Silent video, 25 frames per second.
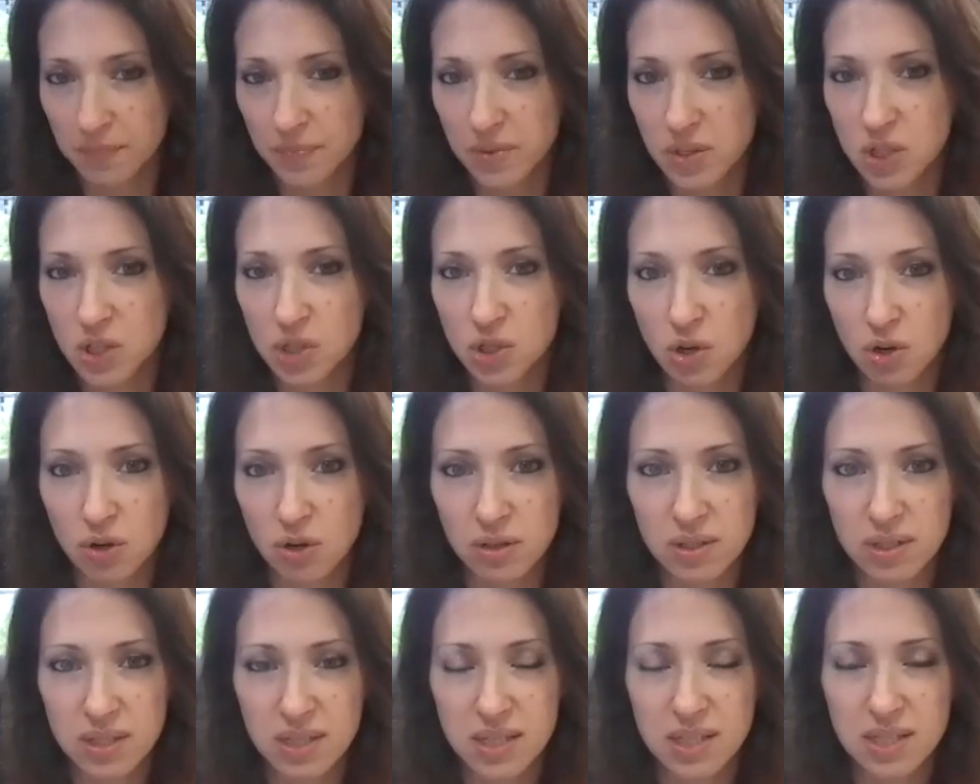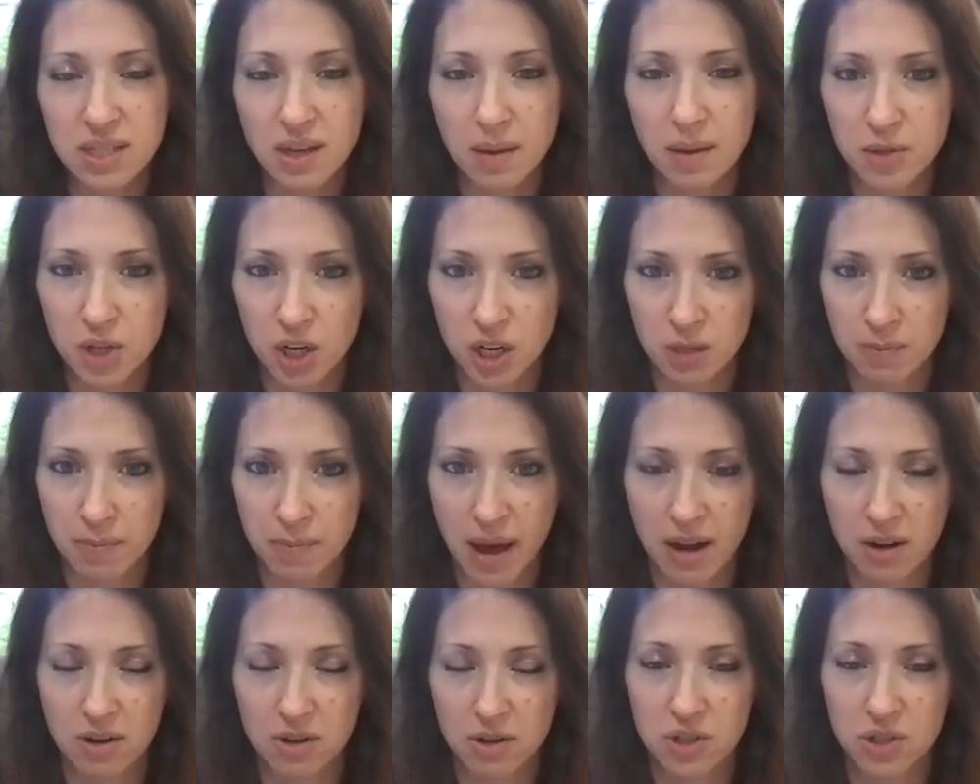Certain subject
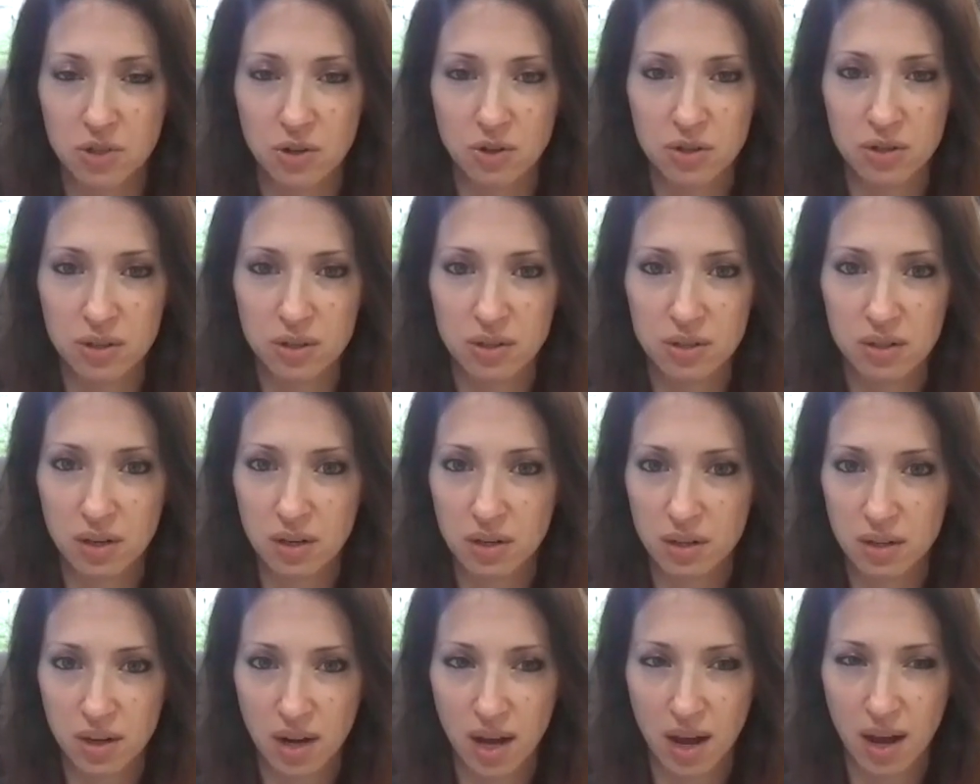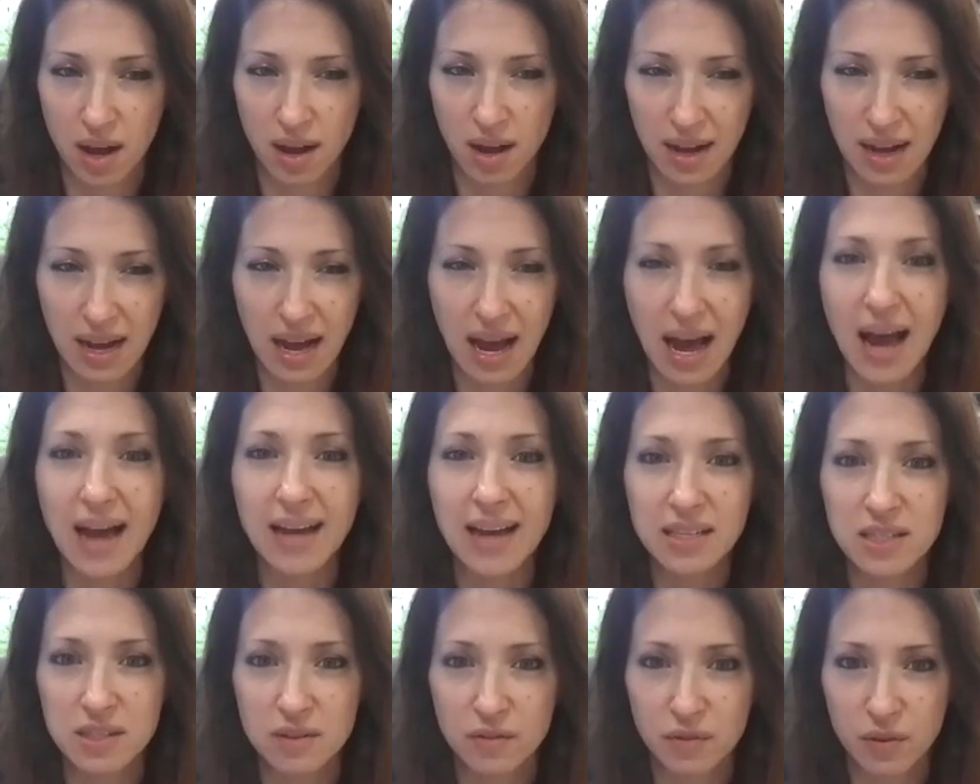matters, certain
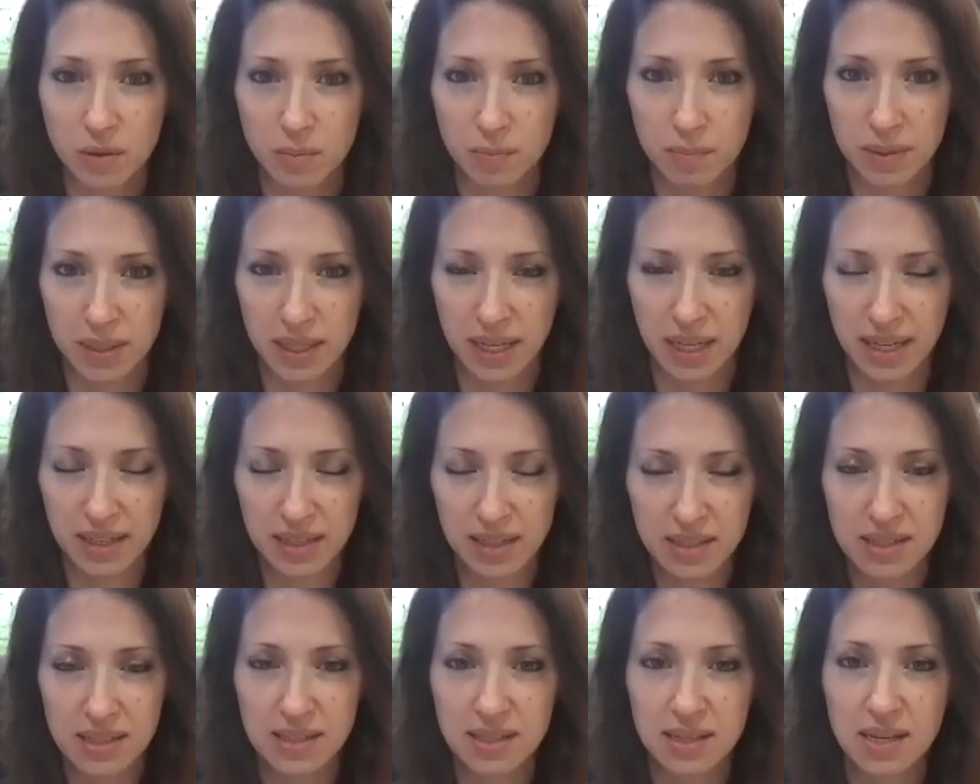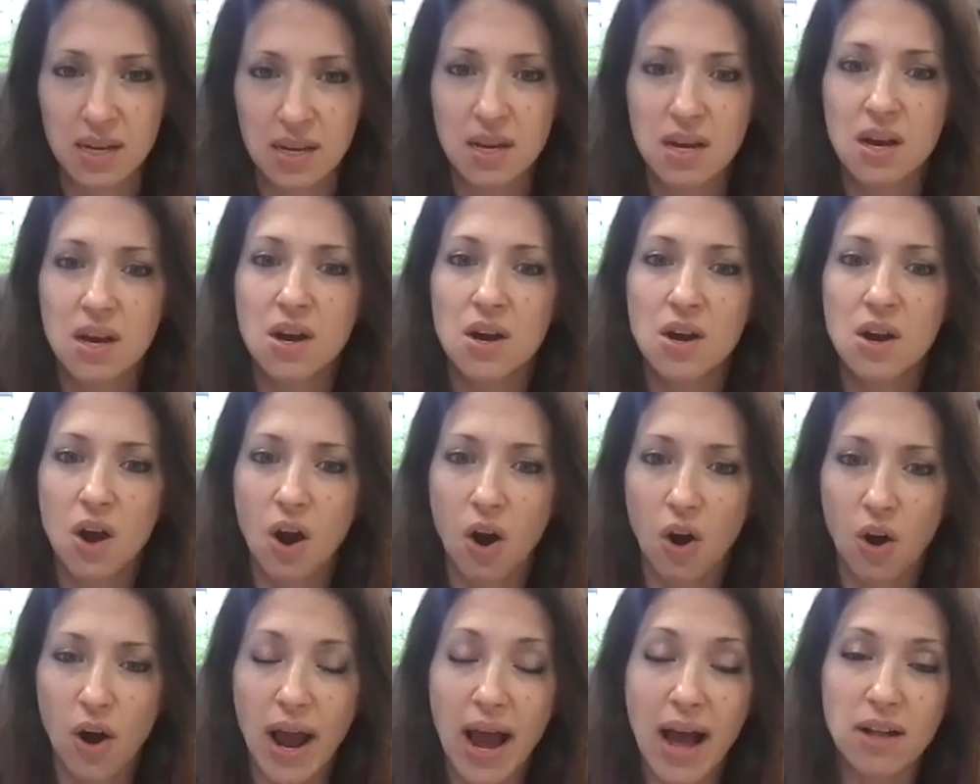kinds of complaints
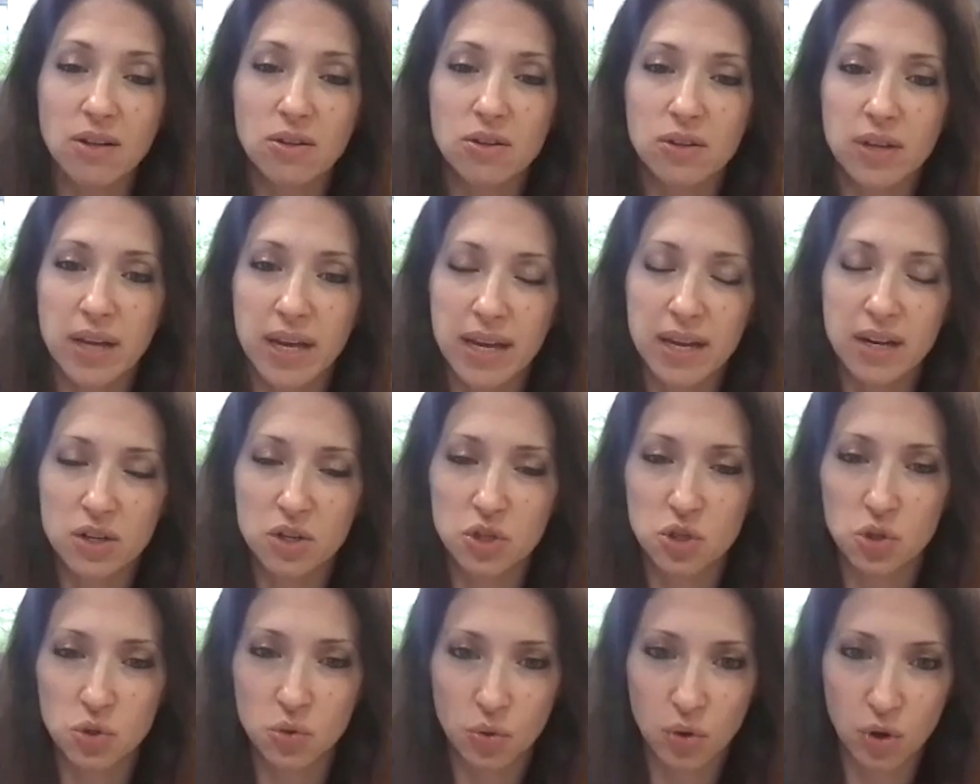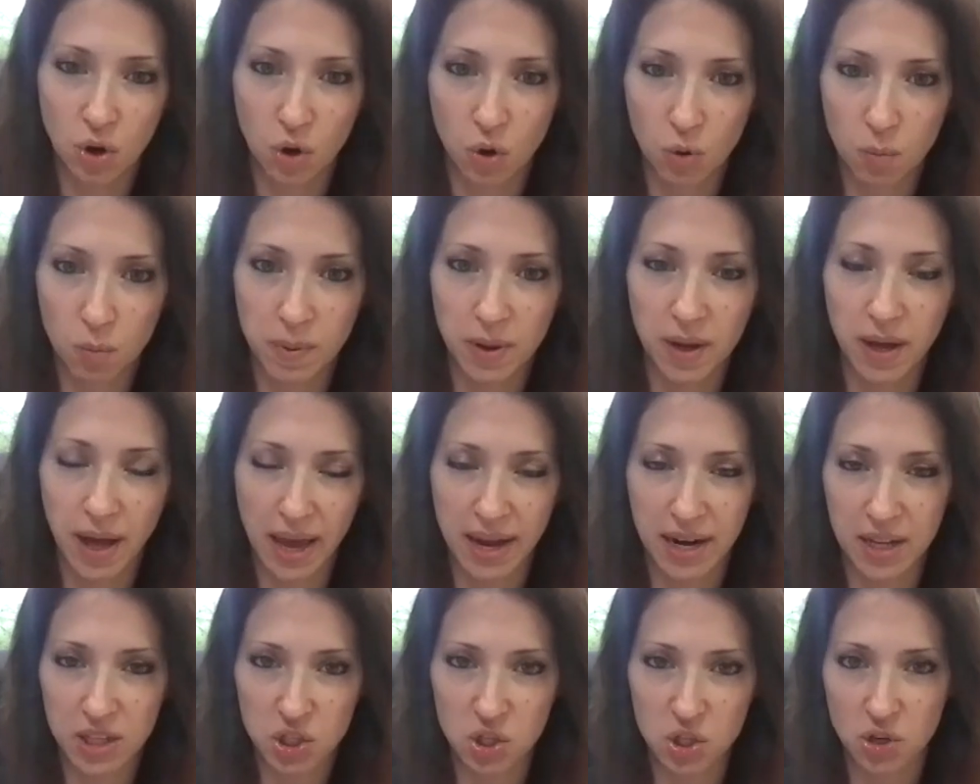are allocated to COPA
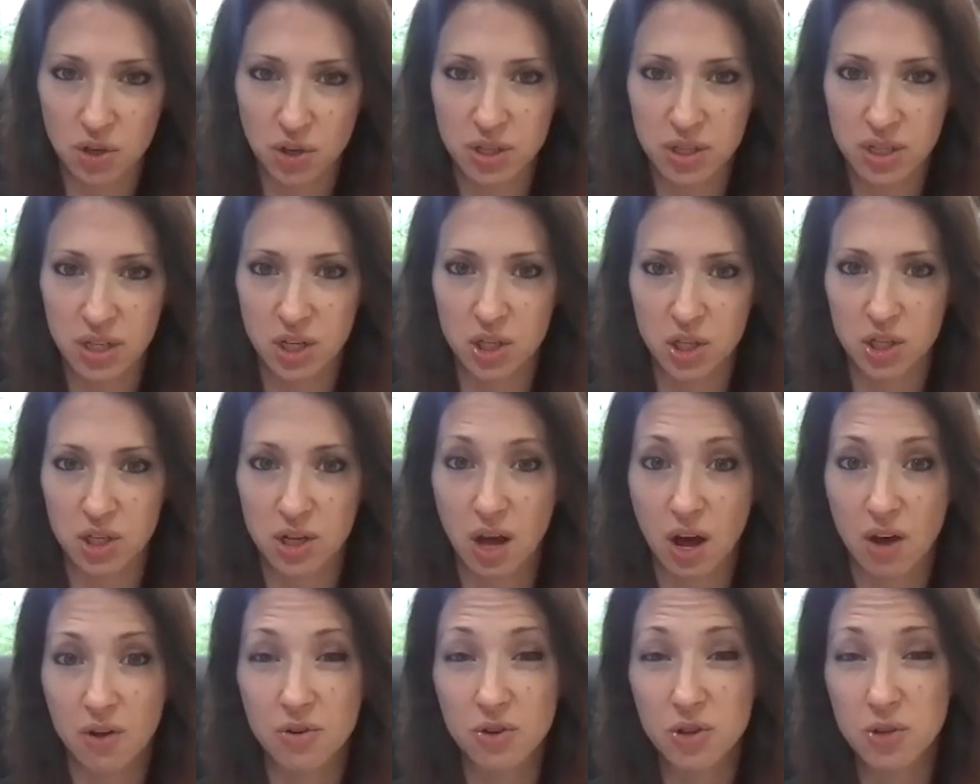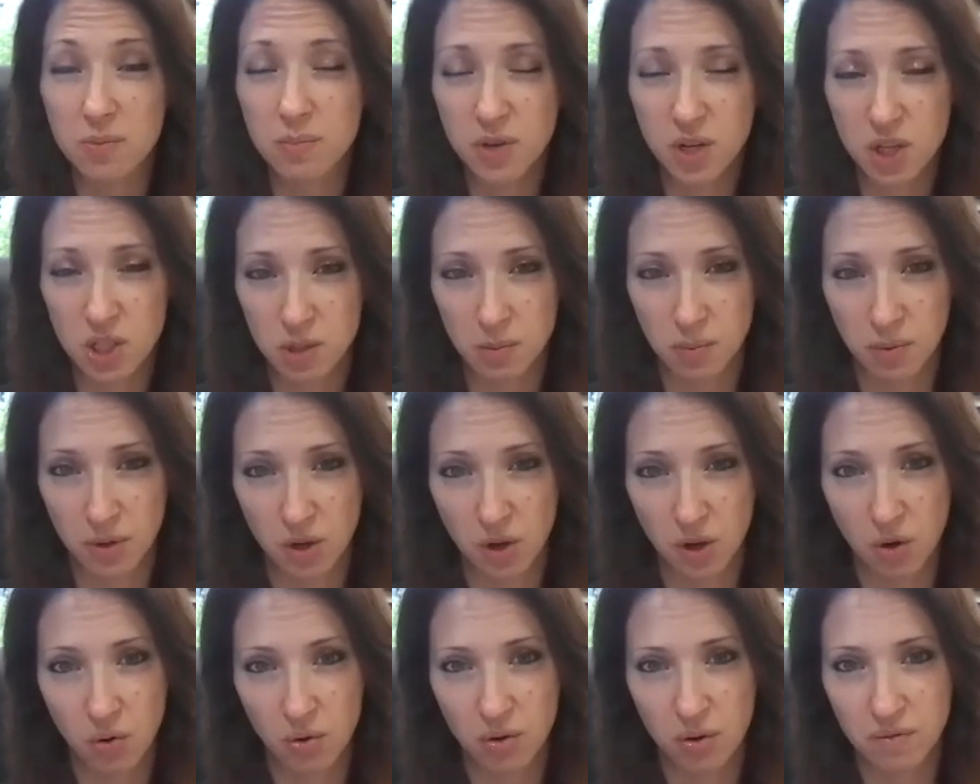and its jurisdiction under the Municipal
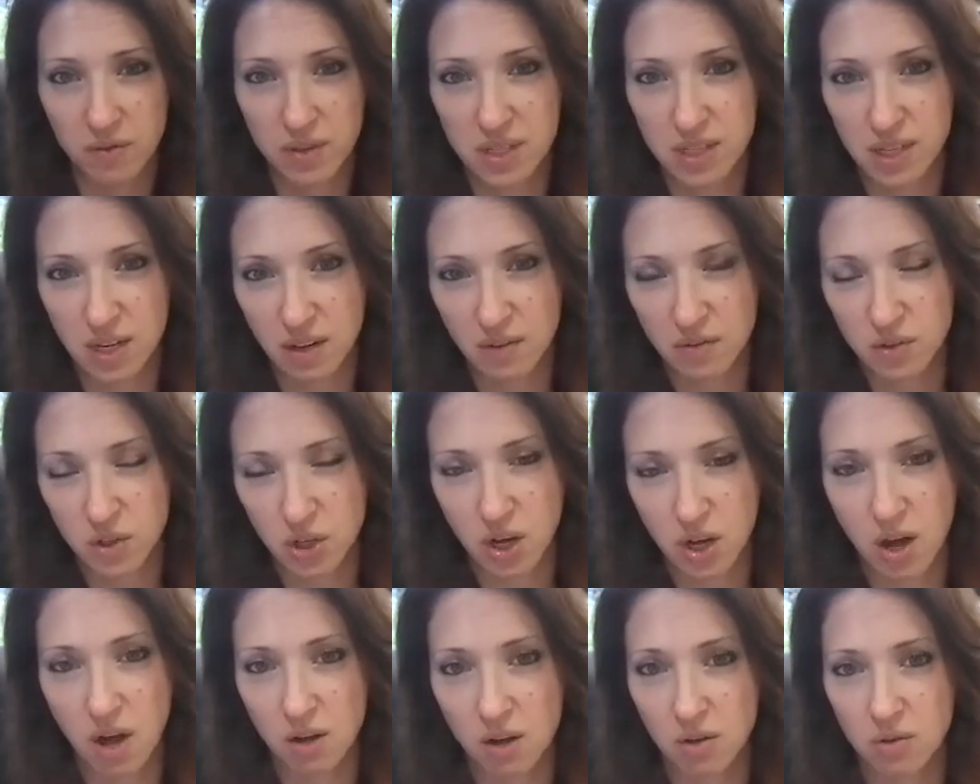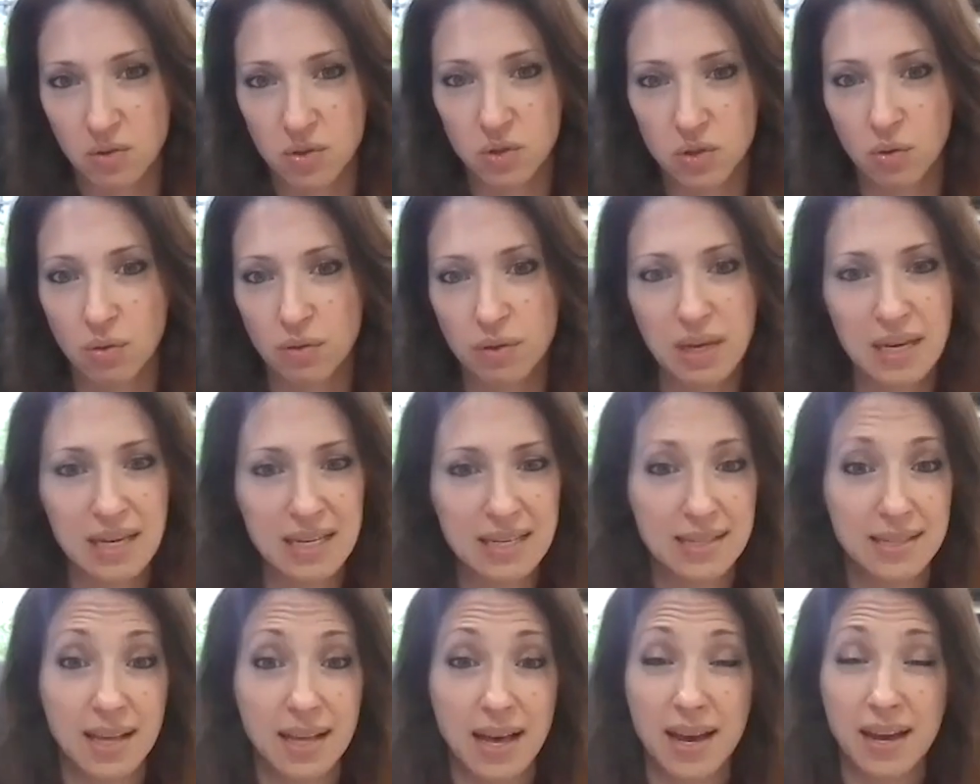Code of the City of Chicago. So
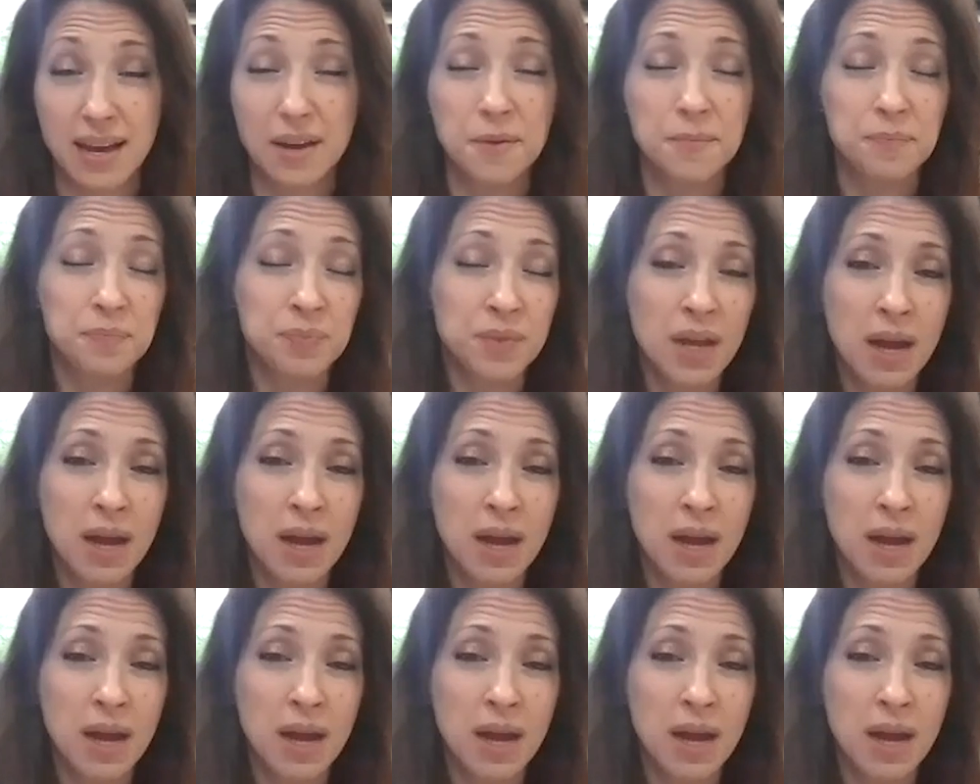things like